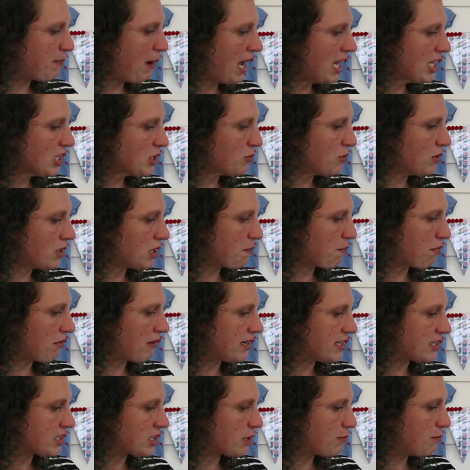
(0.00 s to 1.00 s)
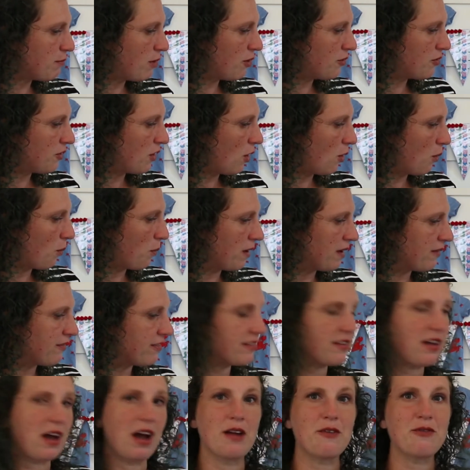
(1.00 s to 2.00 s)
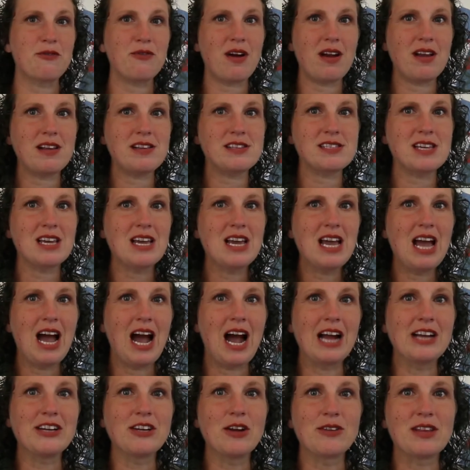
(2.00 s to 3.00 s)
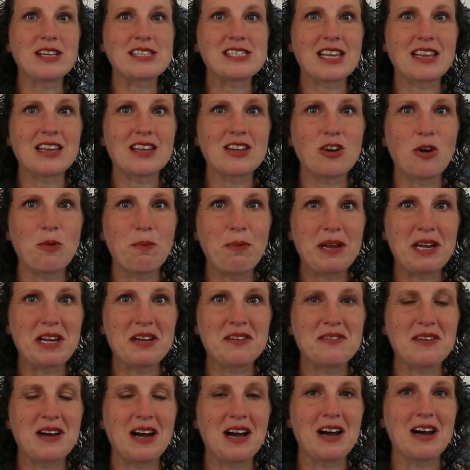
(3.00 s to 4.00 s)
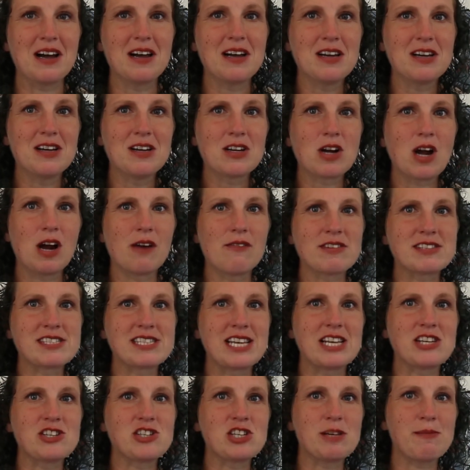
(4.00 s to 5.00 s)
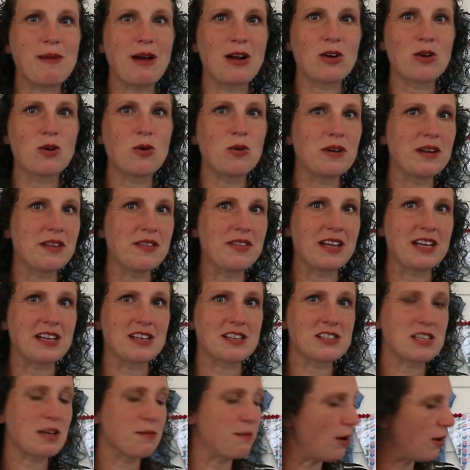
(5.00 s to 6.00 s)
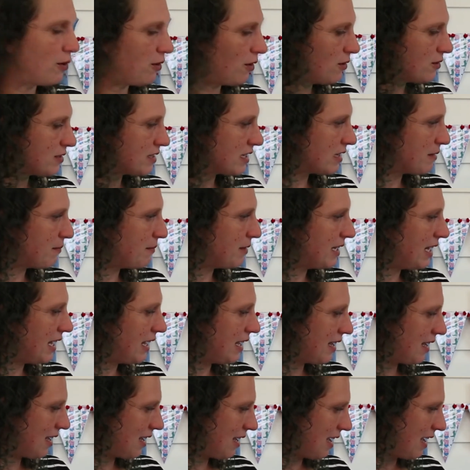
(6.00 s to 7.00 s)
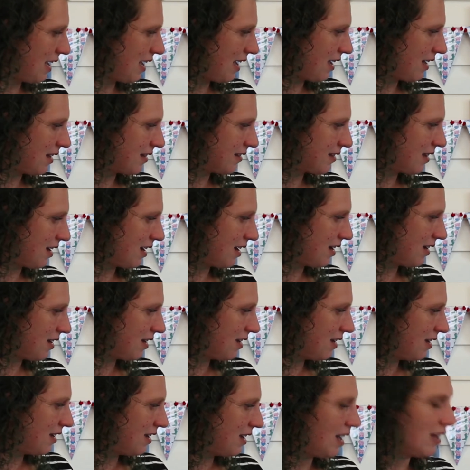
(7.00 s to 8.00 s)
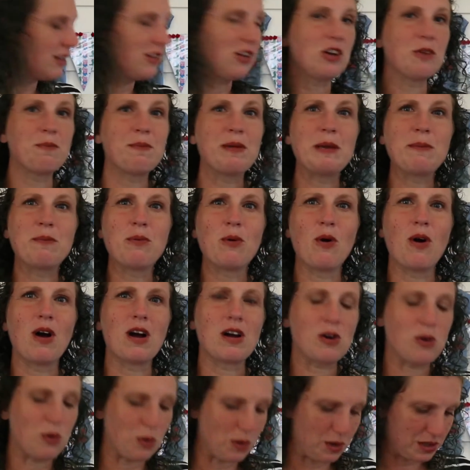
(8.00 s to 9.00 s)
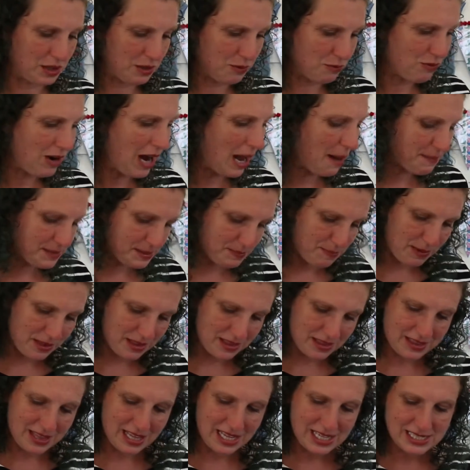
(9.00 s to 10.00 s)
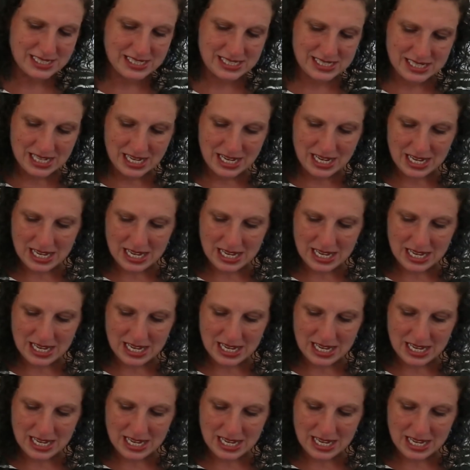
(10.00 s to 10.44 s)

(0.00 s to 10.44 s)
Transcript: Patchwork Print Kimono with Tie Front. I know there's a little bit of a conversation about calling things kimonos at the minute, and a lot of people are calling them wraps, but this